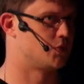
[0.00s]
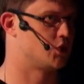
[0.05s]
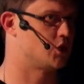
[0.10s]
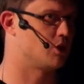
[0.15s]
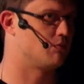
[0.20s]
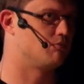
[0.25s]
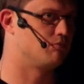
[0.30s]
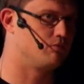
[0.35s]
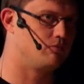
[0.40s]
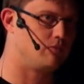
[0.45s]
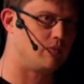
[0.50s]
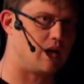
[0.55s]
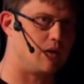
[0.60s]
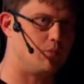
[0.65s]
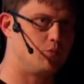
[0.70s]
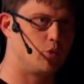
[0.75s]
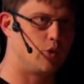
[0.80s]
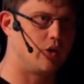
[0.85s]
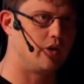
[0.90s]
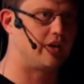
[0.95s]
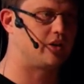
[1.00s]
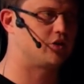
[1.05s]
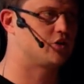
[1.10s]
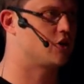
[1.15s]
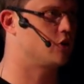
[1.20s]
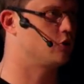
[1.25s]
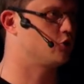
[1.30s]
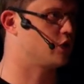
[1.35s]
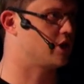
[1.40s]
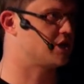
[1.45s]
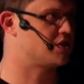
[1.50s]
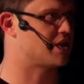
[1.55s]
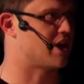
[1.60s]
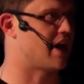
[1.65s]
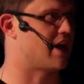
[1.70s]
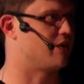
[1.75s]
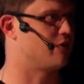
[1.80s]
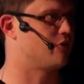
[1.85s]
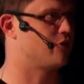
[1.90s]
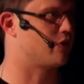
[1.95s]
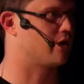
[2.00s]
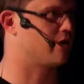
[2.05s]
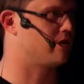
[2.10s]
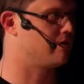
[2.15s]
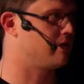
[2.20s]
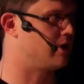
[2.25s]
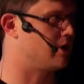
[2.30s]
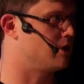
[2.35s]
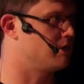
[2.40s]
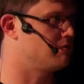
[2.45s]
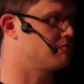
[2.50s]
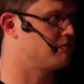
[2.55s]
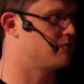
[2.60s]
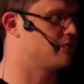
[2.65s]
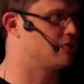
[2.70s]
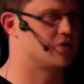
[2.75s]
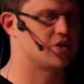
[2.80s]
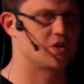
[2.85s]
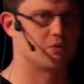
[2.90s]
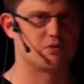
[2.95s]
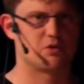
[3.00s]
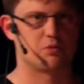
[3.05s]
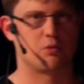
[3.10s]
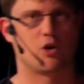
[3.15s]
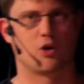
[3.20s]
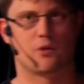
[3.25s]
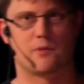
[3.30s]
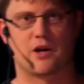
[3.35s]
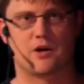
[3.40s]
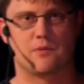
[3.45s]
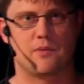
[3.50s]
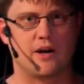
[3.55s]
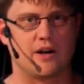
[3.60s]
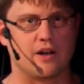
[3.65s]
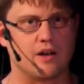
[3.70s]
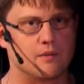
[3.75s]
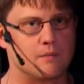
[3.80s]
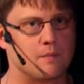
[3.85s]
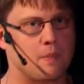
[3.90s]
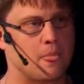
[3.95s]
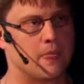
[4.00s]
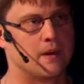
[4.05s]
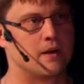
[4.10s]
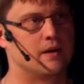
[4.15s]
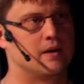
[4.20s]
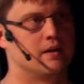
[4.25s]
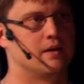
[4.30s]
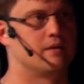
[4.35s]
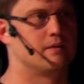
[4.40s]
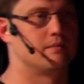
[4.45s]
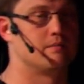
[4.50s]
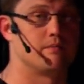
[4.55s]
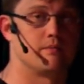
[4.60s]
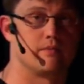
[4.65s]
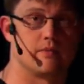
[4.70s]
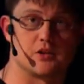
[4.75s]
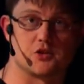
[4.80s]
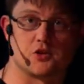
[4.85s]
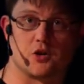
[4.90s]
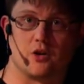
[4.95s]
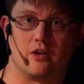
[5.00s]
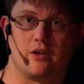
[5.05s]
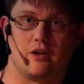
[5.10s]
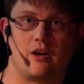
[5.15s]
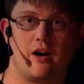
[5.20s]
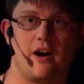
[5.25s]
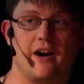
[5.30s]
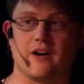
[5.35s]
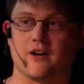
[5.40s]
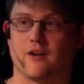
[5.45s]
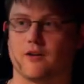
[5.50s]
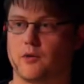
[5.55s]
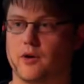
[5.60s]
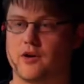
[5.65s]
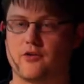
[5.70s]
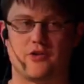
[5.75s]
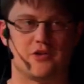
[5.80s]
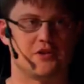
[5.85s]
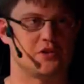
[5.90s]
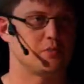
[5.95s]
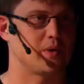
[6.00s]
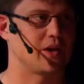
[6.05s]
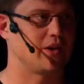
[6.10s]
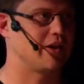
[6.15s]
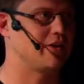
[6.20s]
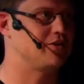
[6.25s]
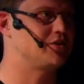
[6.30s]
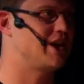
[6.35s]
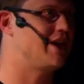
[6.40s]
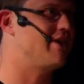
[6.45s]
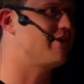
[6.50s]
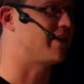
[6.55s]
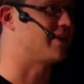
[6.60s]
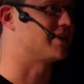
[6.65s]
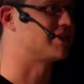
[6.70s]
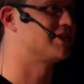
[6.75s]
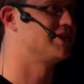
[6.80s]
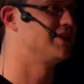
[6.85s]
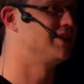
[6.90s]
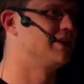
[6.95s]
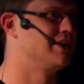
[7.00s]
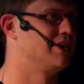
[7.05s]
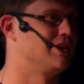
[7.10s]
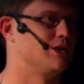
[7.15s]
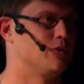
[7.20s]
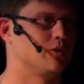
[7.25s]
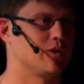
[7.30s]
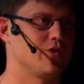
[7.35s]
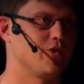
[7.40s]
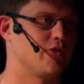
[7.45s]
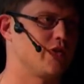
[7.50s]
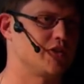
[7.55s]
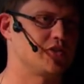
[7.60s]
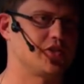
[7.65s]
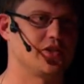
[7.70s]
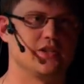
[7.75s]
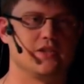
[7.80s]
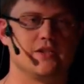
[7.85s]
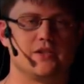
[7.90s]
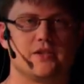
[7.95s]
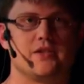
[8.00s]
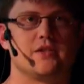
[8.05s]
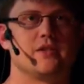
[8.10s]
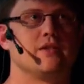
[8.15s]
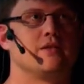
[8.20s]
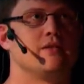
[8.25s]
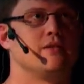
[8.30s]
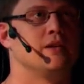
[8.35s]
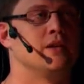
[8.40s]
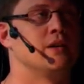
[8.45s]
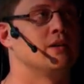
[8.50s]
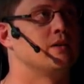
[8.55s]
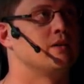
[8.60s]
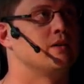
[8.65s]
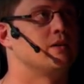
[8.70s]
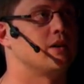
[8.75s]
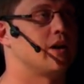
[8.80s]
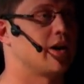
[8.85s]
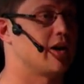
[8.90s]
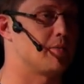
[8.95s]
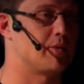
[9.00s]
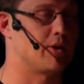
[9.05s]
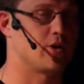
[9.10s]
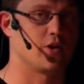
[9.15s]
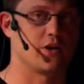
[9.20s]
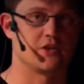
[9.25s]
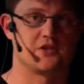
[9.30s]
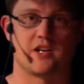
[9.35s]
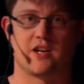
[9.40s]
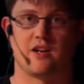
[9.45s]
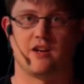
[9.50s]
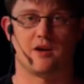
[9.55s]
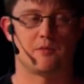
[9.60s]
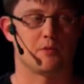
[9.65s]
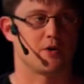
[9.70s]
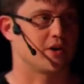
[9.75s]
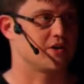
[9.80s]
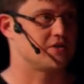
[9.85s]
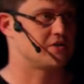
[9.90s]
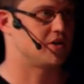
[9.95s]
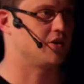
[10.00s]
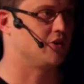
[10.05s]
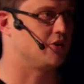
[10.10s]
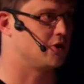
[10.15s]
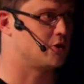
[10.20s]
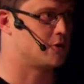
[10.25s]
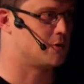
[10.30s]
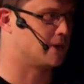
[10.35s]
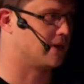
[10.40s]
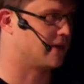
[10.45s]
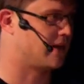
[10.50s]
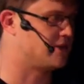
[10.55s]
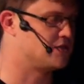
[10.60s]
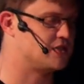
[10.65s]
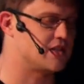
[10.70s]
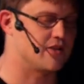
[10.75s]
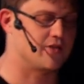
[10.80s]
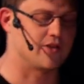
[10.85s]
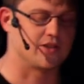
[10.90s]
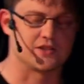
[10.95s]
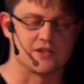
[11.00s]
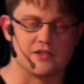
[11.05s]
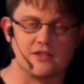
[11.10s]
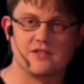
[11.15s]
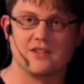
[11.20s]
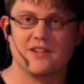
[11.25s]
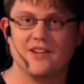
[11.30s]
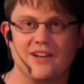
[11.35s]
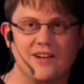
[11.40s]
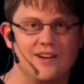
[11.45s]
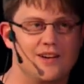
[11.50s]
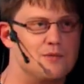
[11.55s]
So I'm, I'm willing to go trust that for, you know, some smaller amount of money. Let's go a little higher. What if this is my life savings? What if this is, all right, I better not say a number because then you'll know what my life savings is.